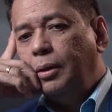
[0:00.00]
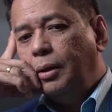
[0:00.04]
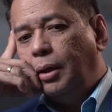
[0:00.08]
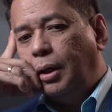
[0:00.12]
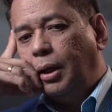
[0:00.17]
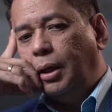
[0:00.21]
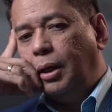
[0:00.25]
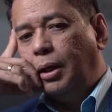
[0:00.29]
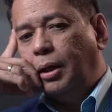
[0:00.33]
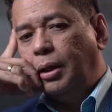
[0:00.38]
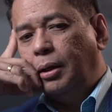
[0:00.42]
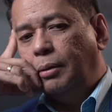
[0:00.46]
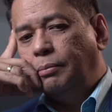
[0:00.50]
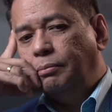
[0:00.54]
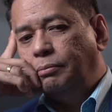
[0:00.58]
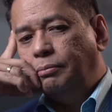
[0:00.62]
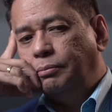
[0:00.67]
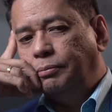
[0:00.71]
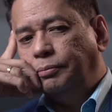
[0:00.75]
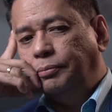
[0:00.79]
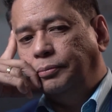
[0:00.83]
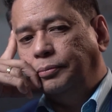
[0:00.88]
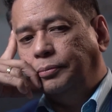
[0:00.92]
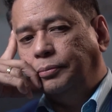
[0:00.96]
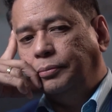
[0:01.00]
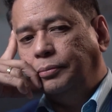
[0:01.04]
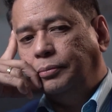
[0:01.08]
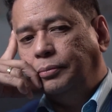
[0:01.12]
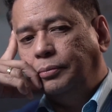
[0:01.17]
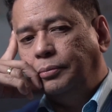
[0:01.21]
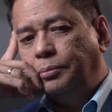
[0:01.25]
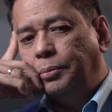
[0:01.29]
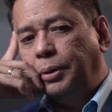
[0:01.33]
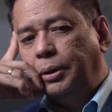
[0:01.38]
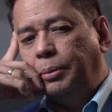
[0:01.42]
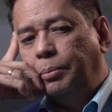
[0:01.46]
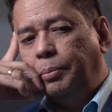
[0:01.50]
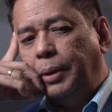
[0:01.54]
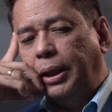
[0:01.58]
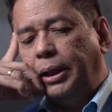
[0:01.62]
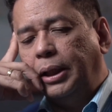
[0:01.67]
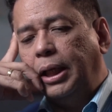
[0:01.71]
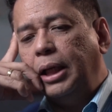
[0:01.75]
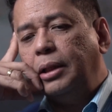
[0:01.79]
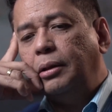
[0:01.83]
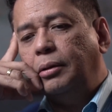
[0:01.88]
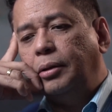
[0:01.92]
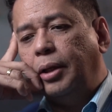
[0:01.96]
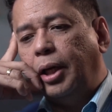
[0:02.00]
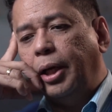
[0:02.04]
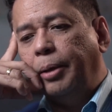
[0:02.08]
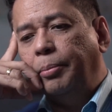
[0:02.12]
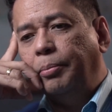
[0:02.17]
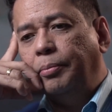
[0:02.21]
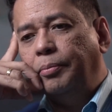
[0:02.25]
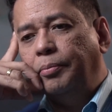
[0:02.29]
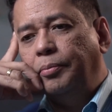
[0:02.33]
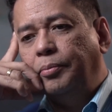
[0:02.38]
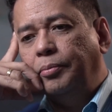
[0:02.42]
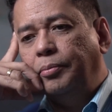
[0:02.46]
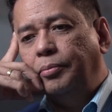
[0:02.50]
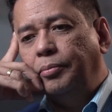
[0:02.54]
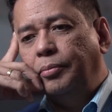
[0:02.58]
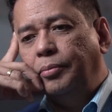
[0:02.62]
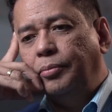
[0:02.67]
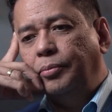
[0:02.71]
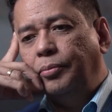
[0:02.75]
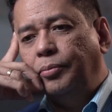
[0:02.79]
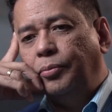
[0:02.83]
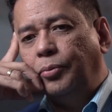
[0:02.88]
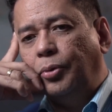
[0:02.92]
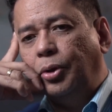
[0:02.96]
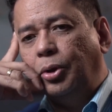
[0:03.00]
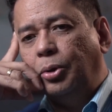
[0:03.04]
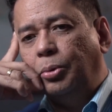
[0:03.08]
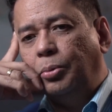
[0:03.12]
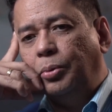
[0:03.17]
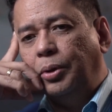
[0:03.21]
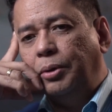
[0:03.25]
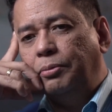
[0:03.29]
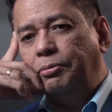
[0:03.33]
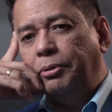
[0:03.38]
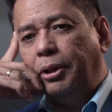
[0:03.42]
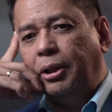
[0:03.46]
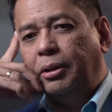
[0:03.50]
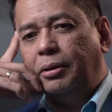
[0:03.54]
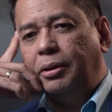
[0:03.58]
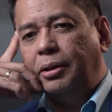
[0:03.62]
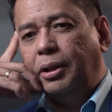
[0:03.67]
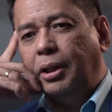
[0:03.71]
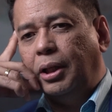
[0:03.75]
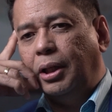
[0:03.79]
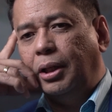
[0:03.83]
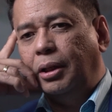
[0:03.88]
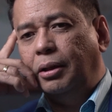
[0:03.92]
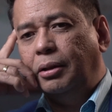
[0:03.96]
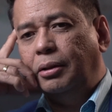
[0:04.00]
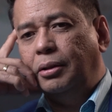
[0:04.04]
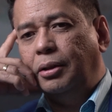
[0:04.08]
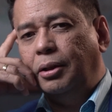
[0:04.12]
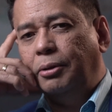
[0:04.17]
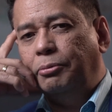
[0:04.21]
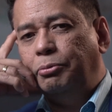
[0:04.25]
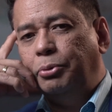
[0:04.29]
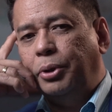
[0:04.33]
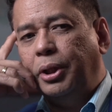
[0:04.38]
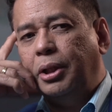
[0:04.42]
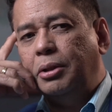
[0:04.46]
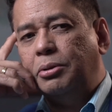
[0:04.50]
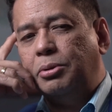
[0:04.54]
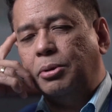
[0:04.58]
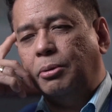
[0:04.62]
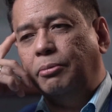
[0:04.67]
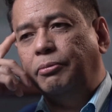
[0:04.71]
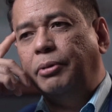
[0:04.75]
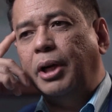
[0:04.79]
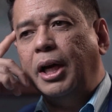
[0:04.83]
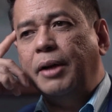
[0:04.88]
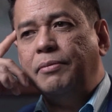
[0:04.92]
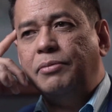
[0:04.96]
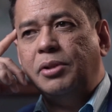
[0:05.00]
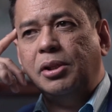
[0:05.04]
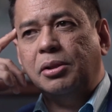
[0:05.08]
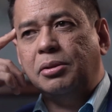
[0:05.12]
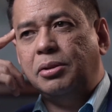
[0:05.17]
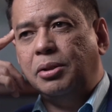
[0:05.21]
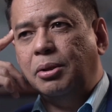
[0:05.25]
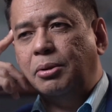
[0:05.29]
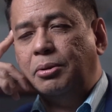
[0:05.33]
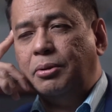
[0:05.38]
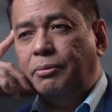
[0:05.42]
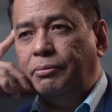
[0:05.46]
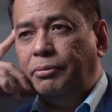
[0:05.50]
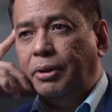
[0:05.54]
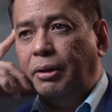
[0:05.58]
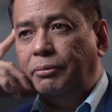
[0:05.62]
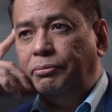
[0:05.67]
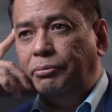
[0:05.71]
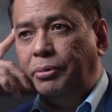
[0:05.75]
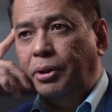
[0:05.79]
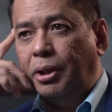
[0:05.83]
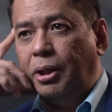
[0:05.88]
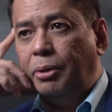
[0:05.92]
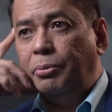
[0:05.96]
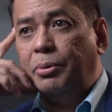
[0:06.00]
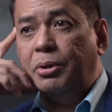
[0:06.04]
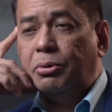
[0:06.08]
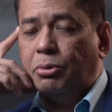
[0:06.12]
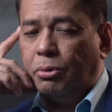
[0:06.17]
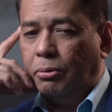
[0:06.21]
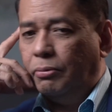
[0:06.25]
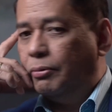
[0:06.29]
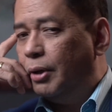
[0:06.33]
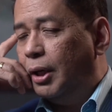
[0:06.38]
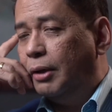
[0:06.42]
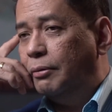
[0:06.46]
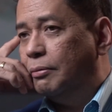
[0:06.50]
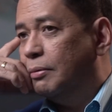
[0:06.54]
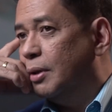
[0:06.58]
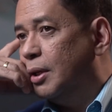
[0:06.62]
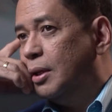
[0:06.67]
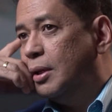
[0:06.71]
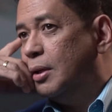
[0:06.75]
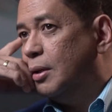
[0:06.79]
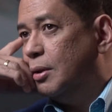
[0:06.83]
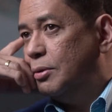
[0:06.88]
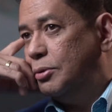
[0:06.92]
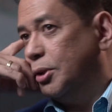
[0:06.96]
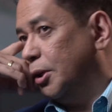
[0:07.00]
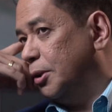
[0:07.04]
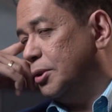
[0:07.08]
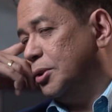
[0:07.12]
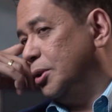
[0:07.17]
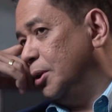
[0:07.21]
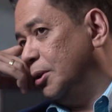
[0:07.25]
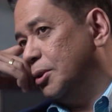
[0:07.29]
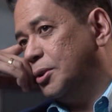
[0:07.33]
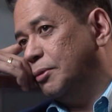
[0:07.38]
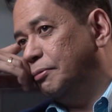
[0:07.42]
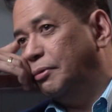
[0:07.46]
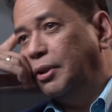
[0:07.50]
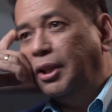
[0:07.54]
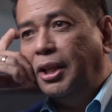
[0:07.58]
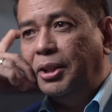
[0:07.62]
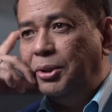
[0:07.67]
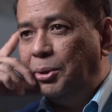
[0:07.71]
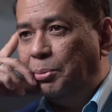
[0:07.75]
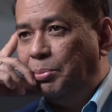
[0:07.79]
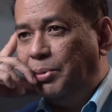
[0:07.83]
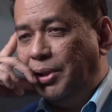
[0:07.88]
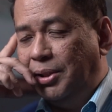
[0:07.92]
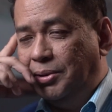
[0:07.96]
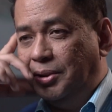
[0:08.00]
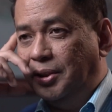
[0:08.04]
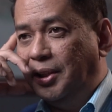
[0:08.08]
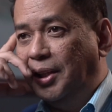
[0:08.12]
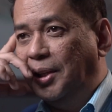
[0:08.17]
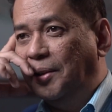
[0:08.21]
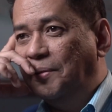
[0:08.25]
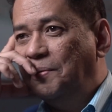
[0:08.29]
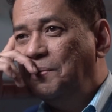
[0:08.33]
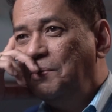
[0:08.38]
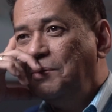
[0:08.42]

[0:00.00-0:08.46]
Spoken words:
But by that time, we felt that if we had survived 6 years of FVR, we'd survive 6 years of another president.